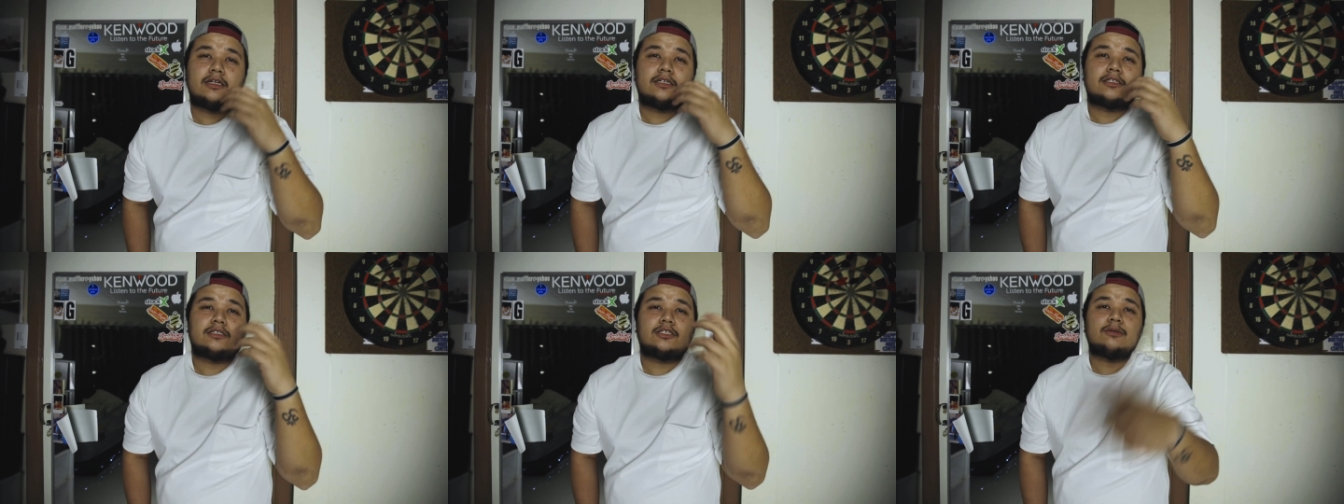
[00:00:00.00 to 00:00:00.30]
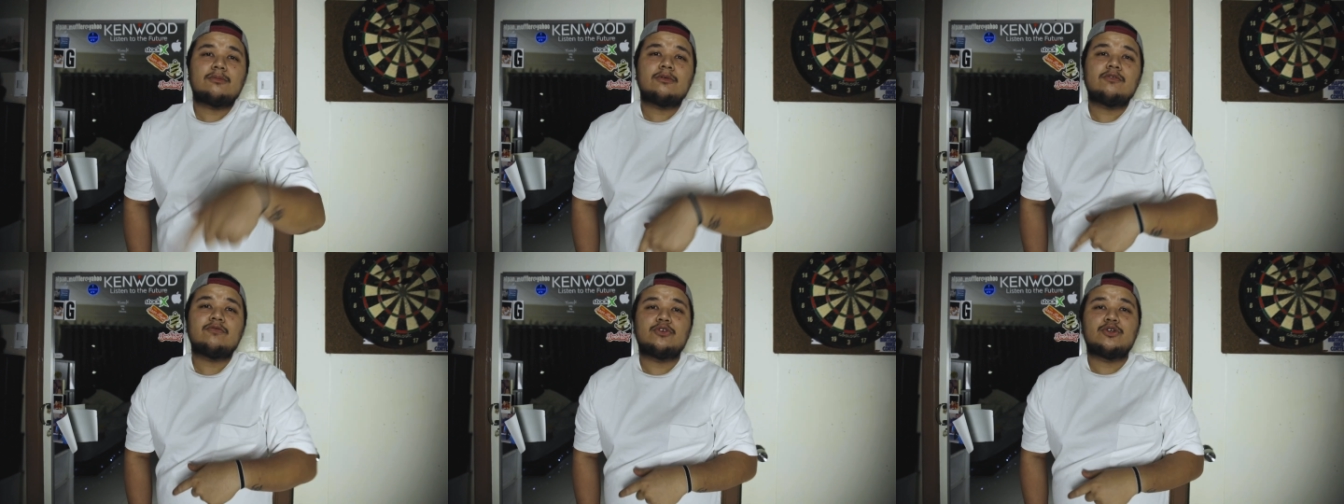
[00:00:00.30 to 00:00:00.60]

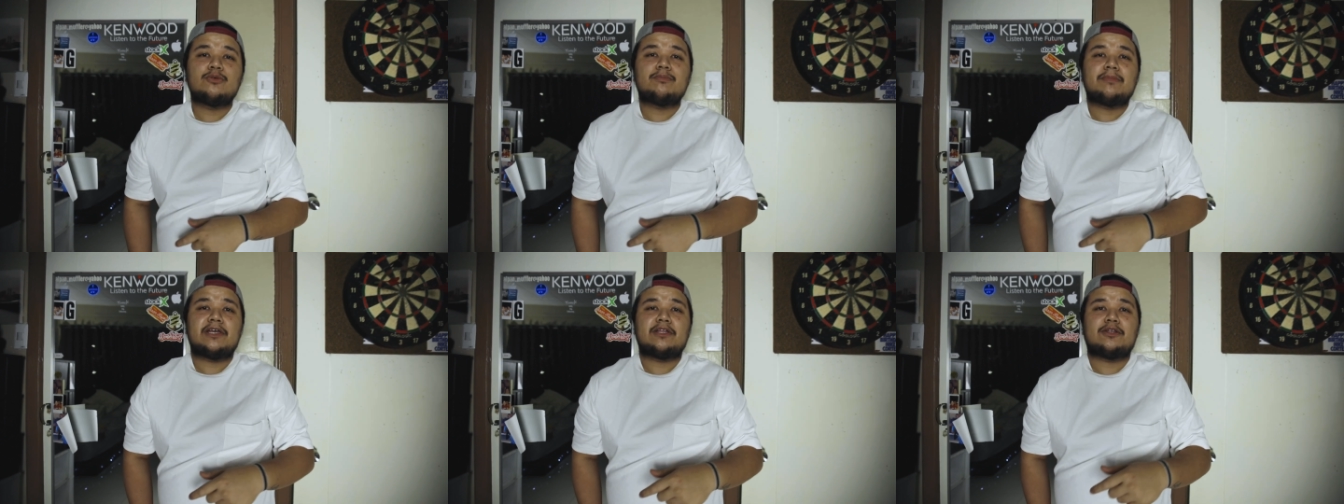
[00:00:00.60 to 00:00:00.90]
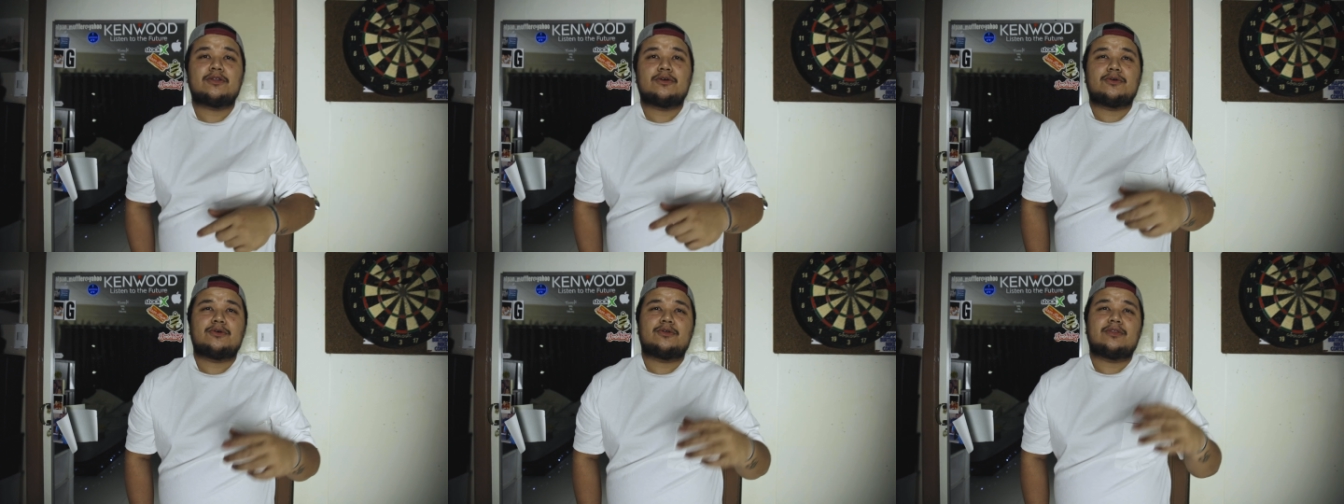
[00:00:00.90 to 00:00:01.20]
Some of you may
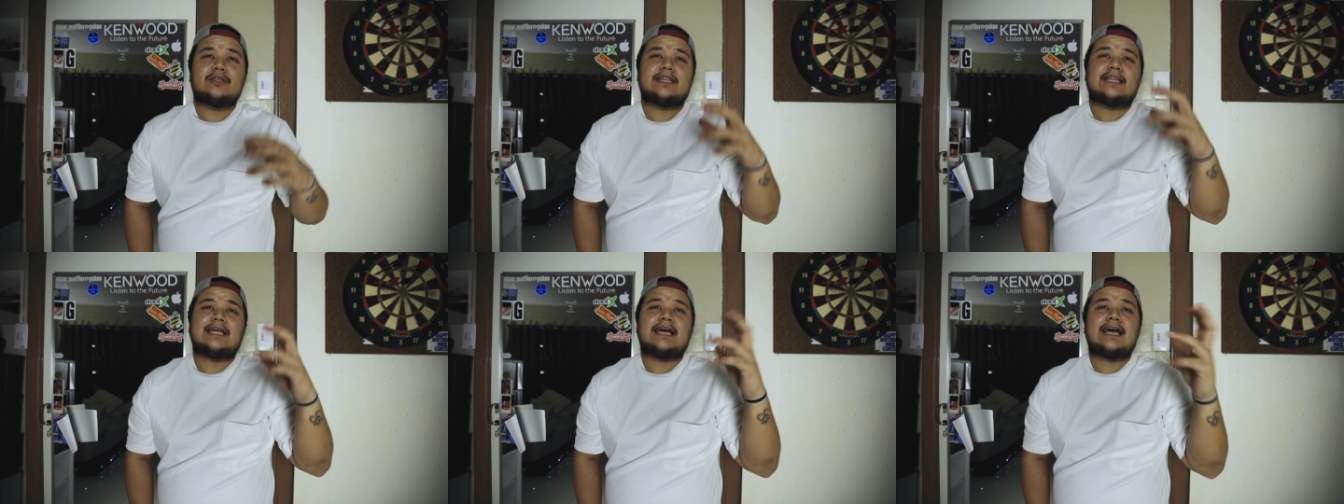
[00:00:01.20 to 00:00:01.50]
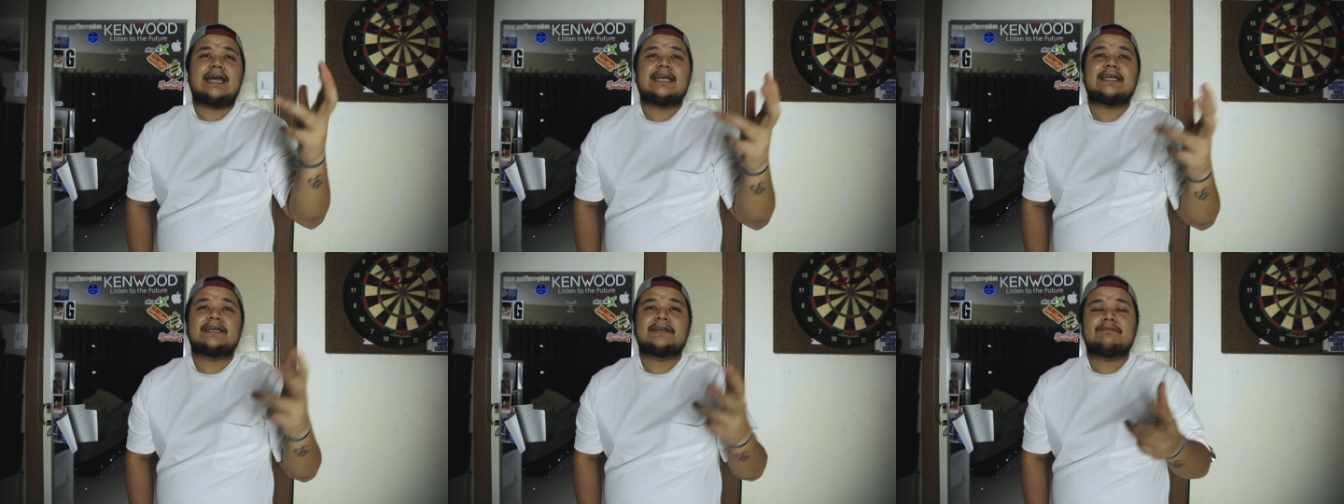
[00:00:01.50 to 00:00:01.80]
know that
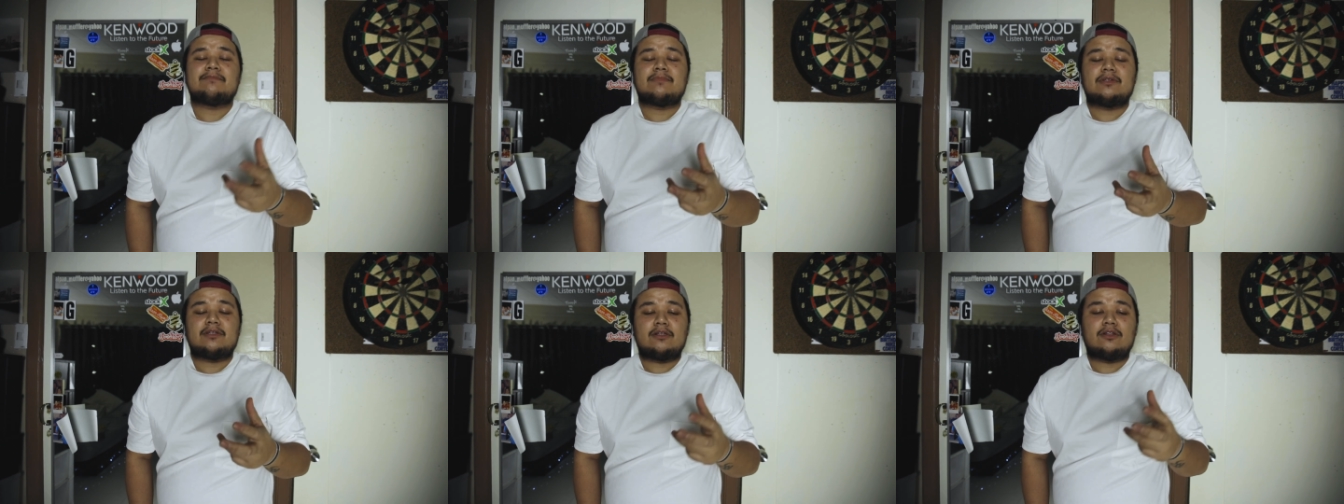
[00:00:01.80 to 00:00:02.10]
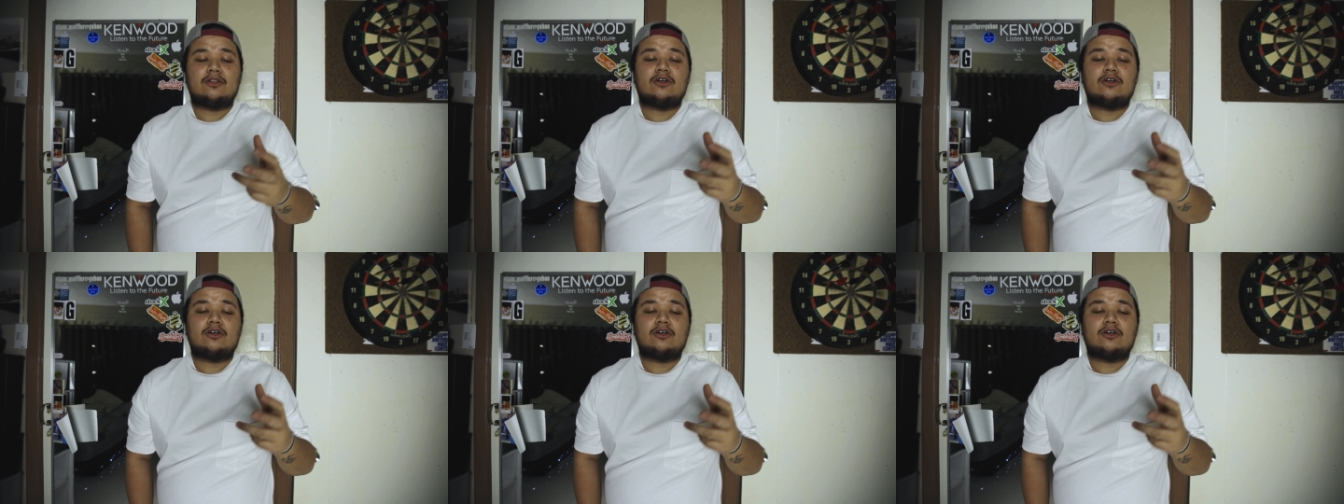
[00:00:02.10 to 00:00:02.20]
I am in a